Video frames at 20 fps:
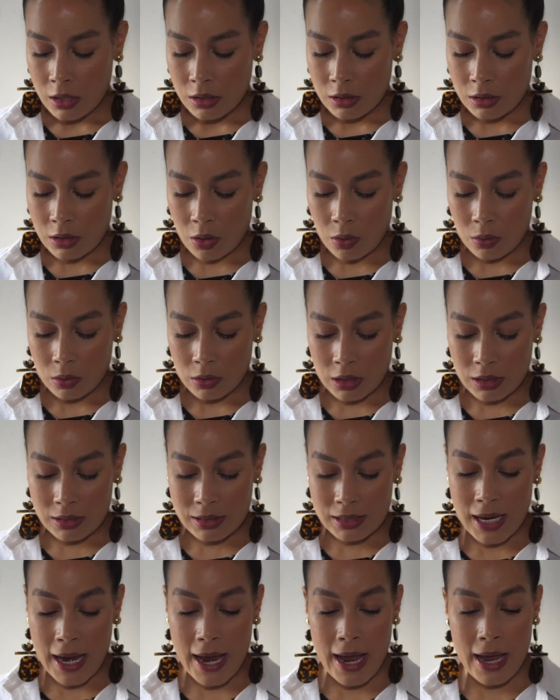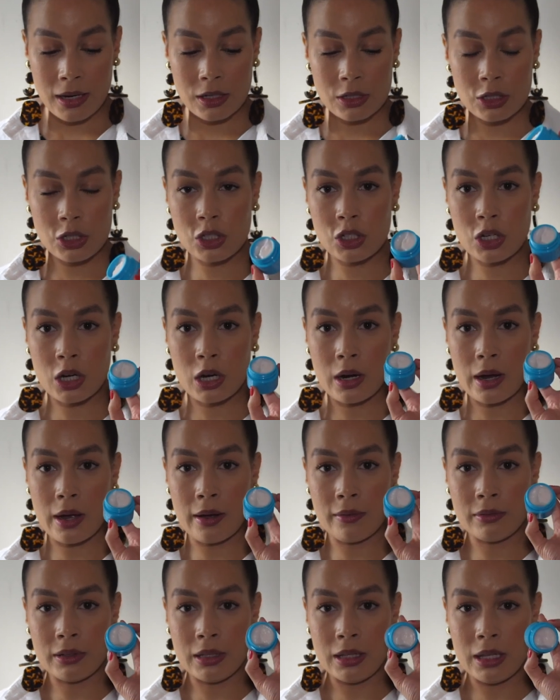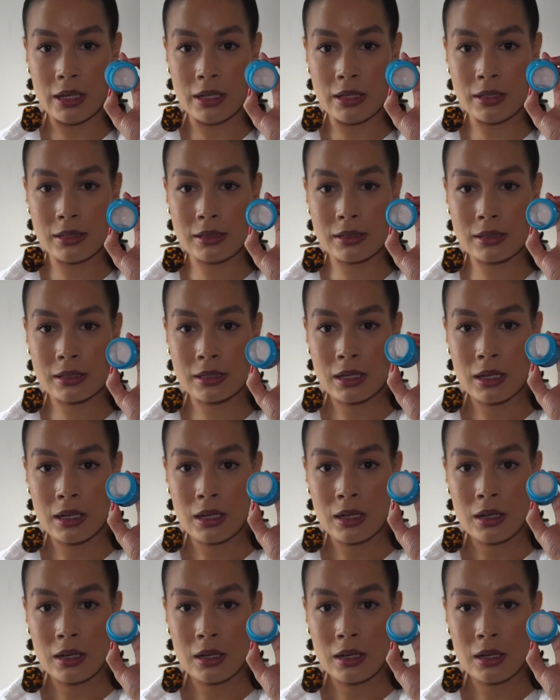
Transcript: So the texture of this,